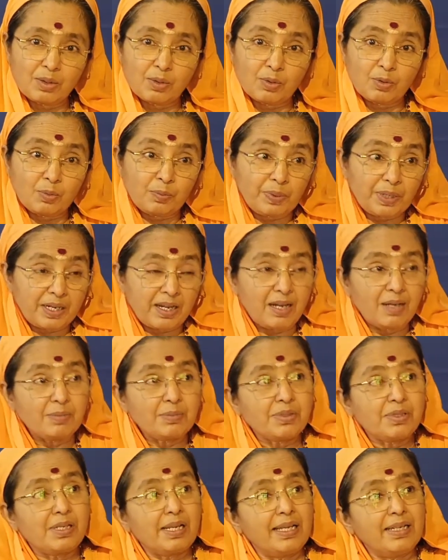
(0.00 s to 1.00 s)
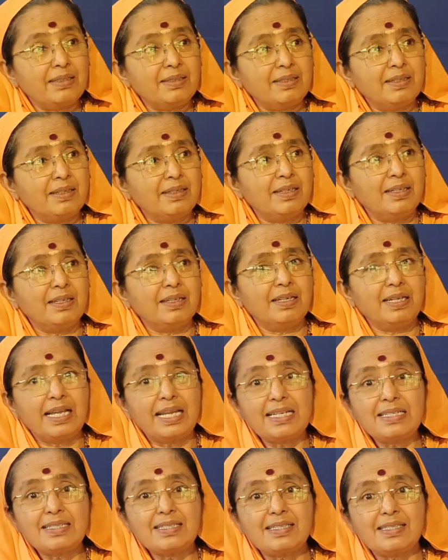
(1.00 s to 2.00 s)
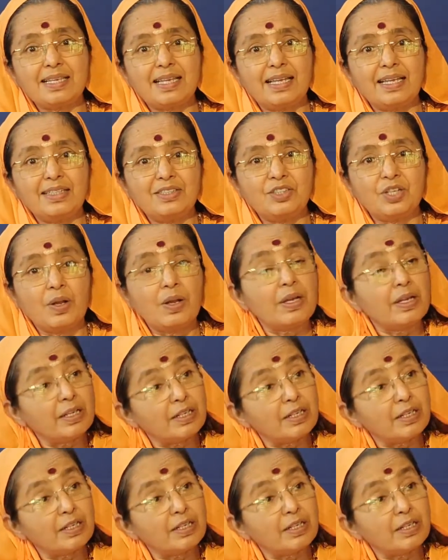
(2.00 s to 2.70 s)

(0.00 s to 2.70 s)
who becomes later a great sage,